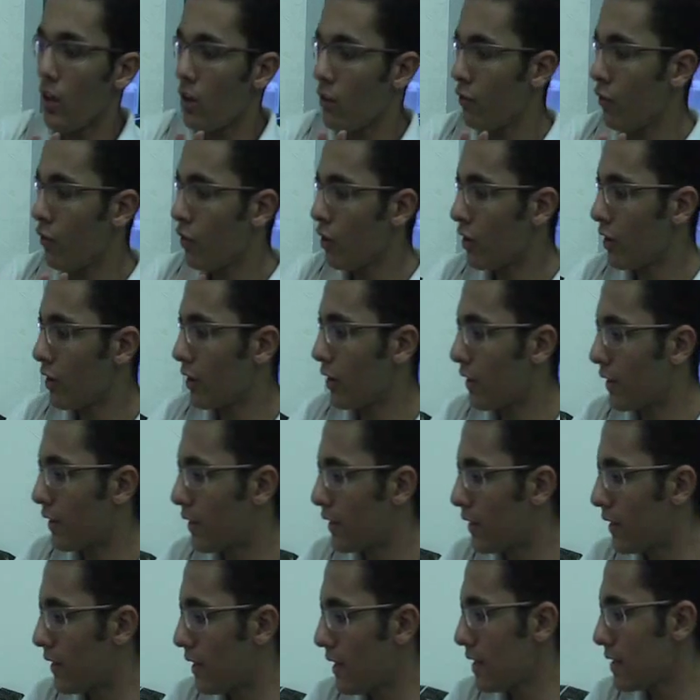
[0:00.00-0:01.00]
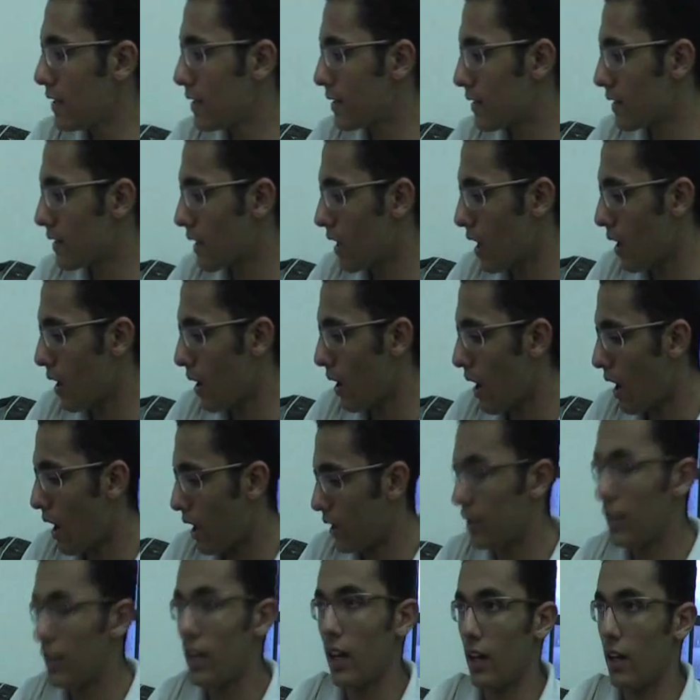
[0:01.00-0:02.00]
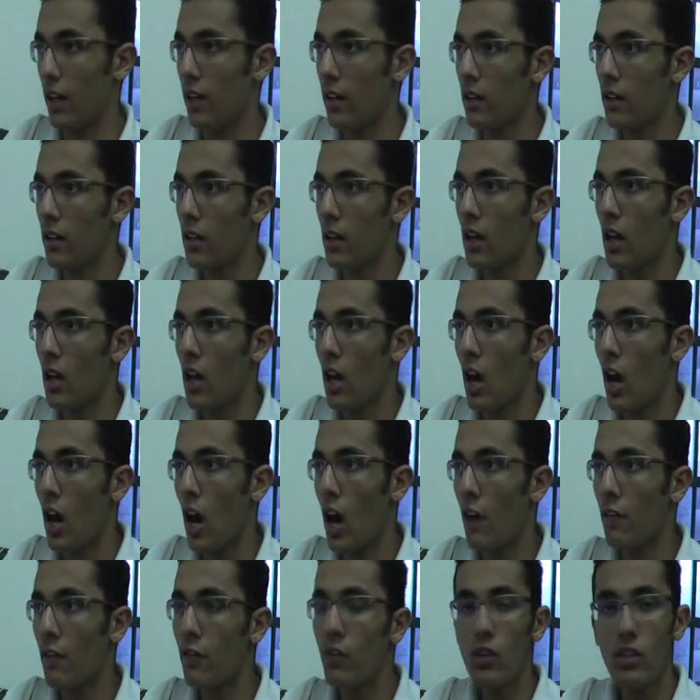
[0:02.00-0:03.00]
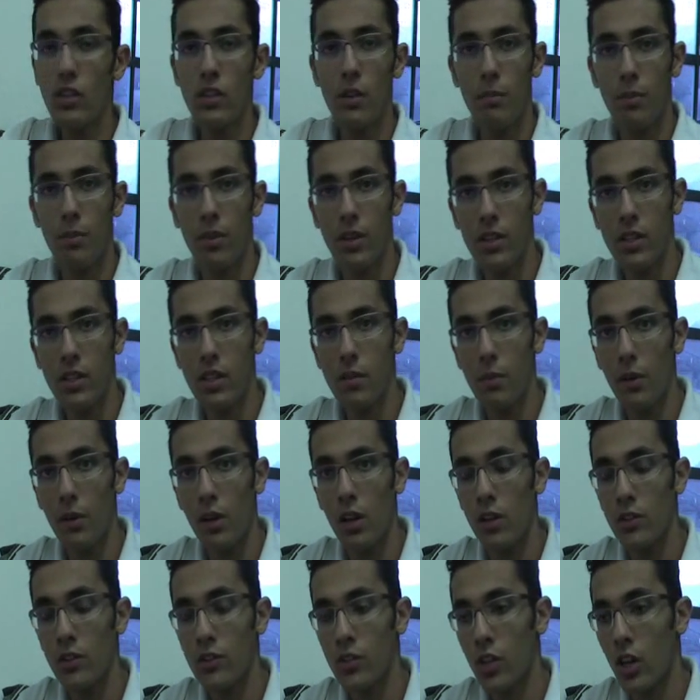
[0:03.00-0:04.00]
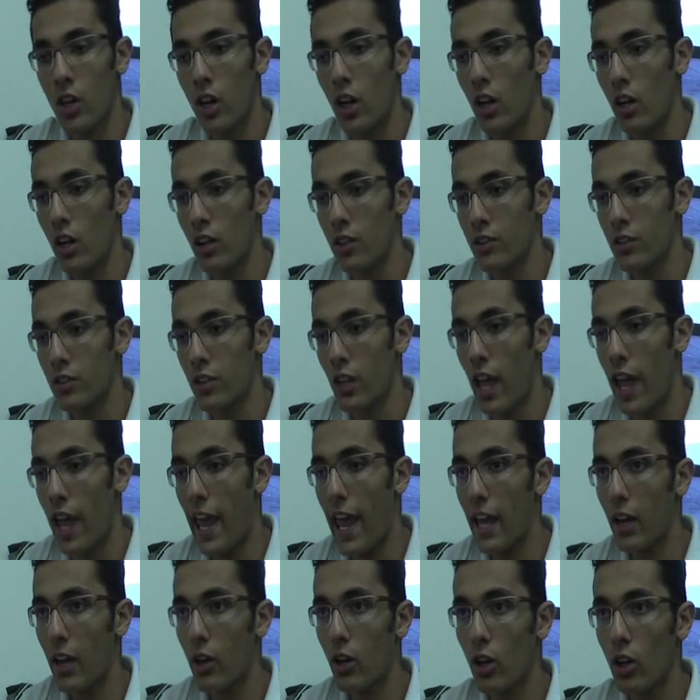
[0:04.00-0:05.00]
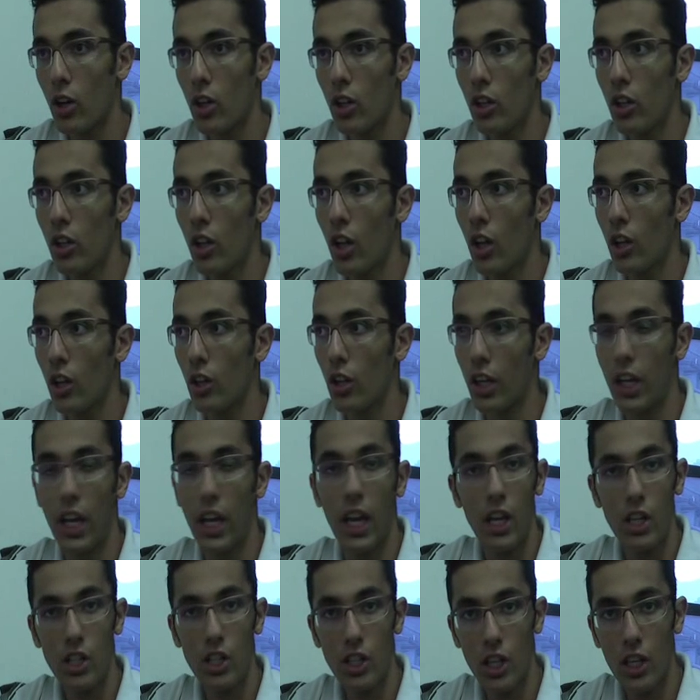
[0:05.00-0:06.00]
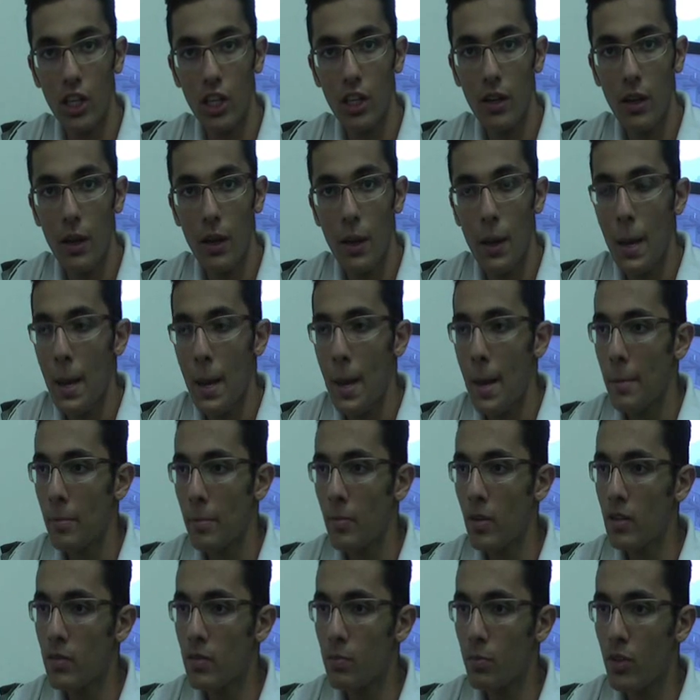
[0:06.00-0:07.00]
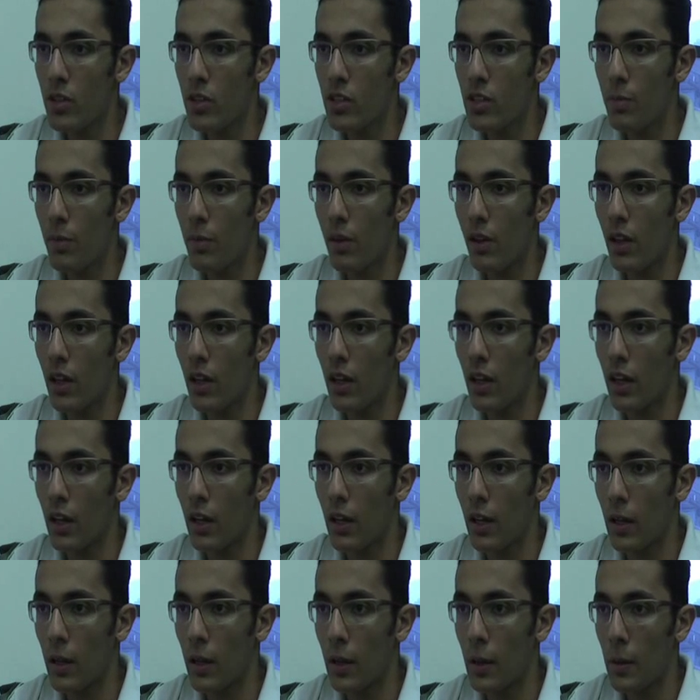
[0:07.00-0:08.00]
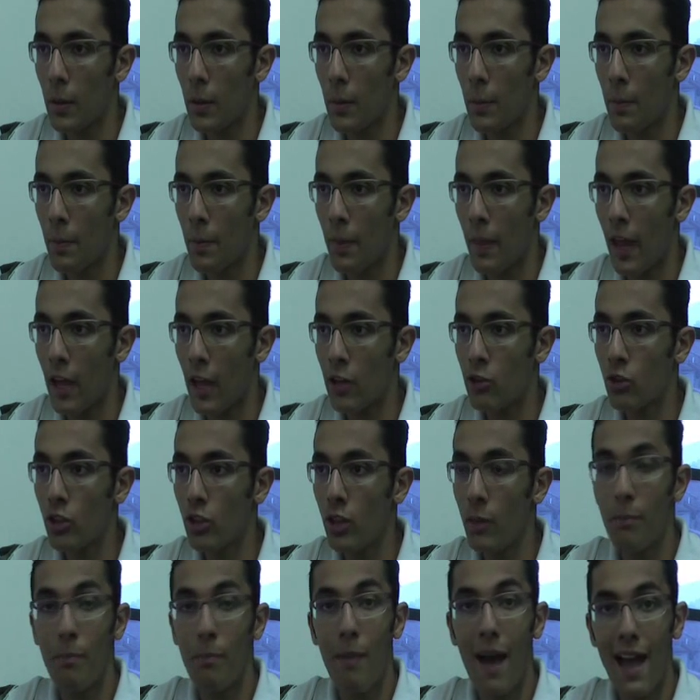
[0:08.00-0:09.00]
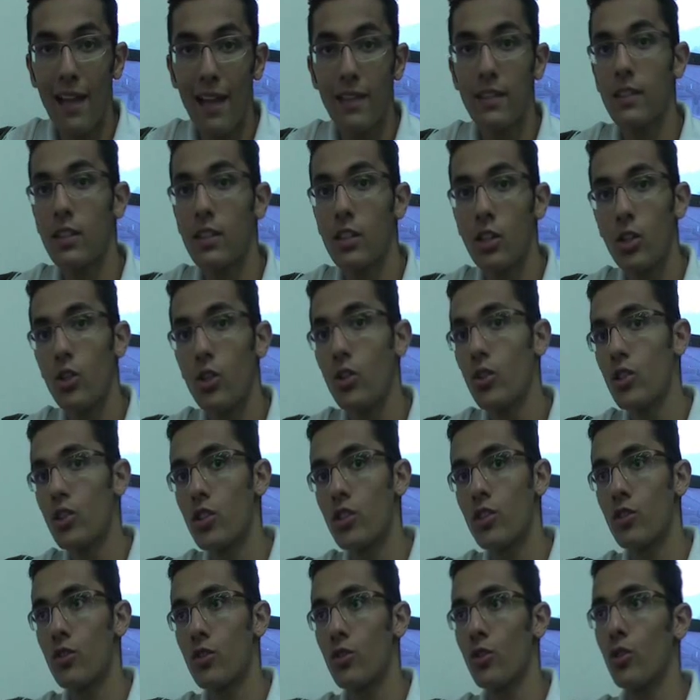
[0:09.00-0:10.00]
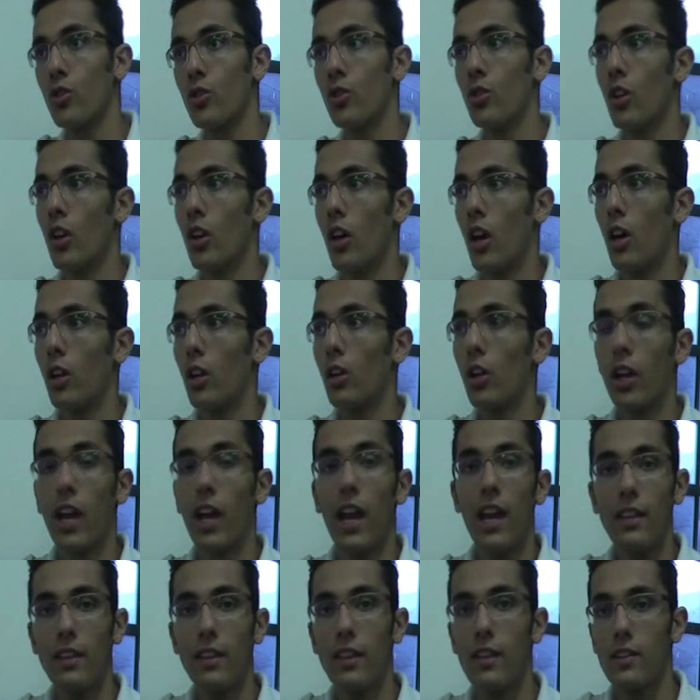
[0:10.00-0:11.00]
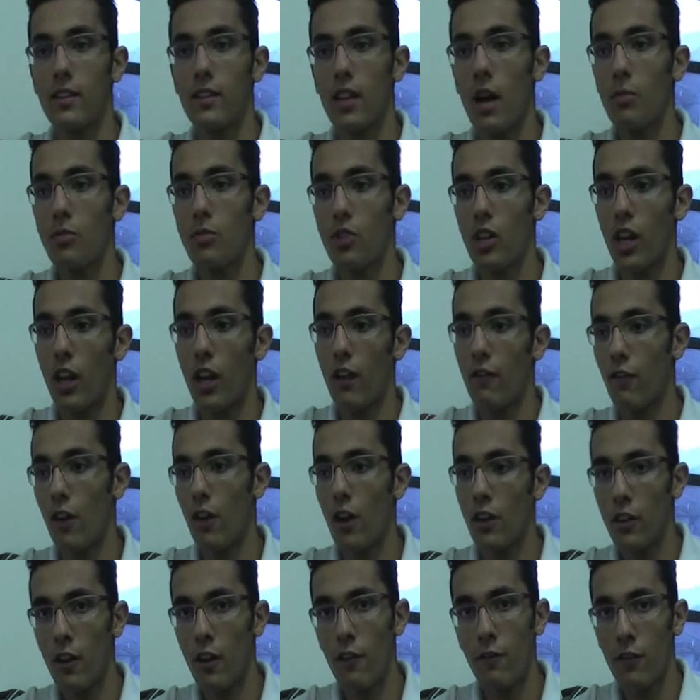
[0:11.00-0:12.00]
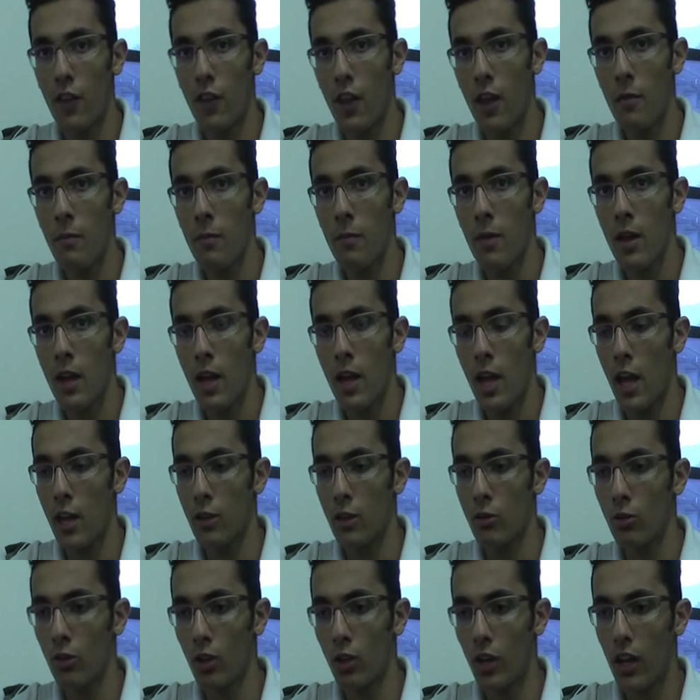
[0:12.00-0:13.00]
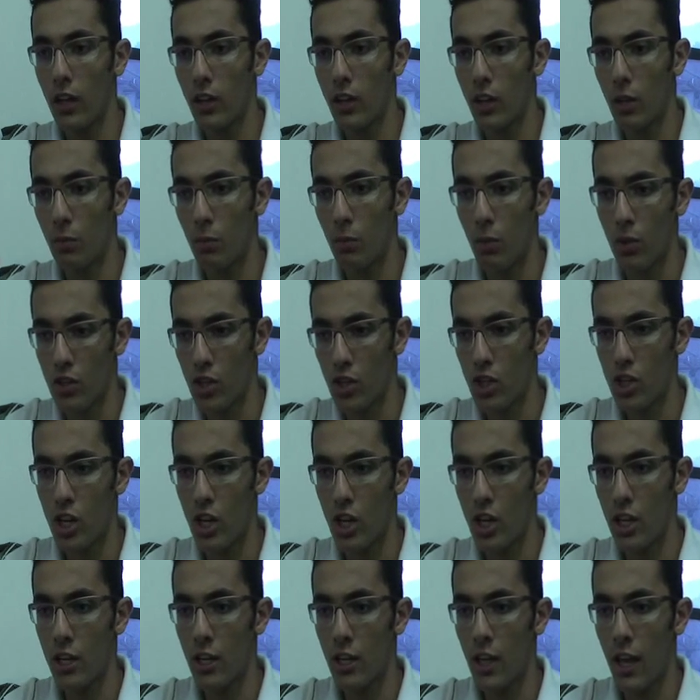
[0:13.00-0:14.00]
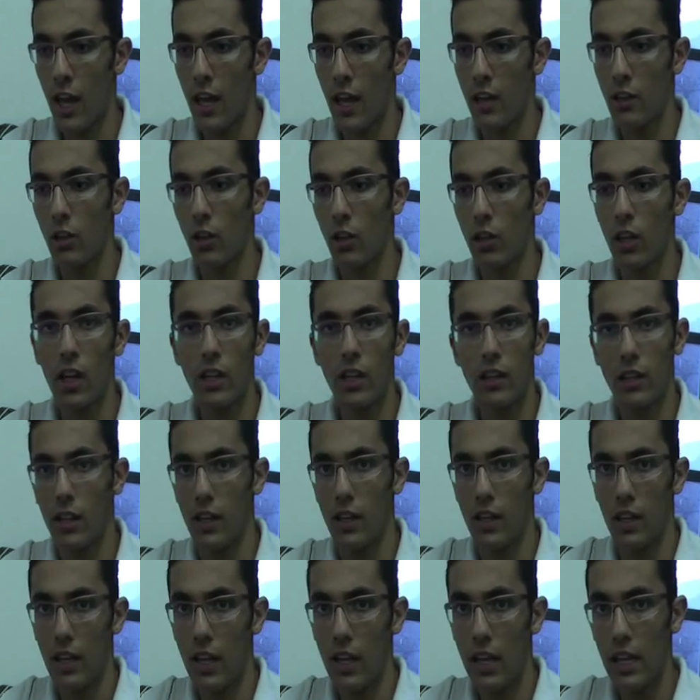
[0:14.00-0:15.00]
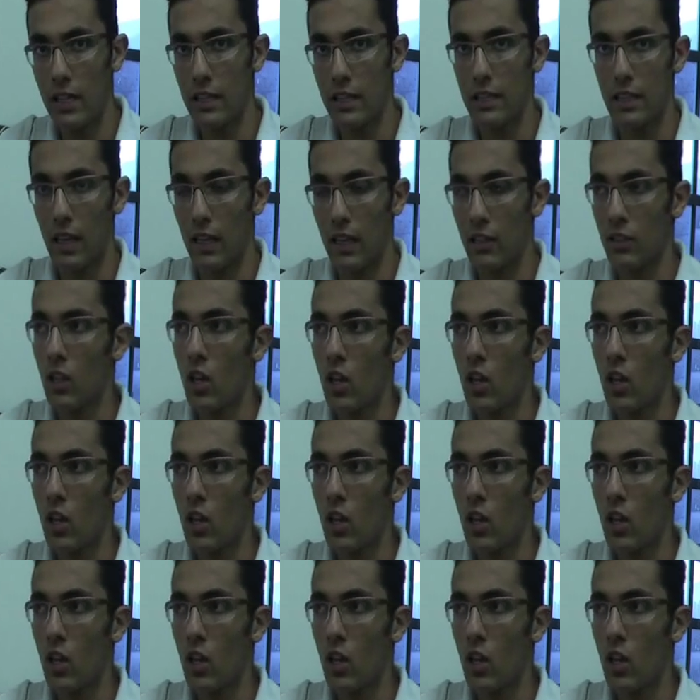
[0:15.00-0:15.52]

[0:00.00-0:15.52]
for this idea, I've used a principle called echolocation. This principle actually bats use to locate the subject in front of them and to locate their position and locate the insect.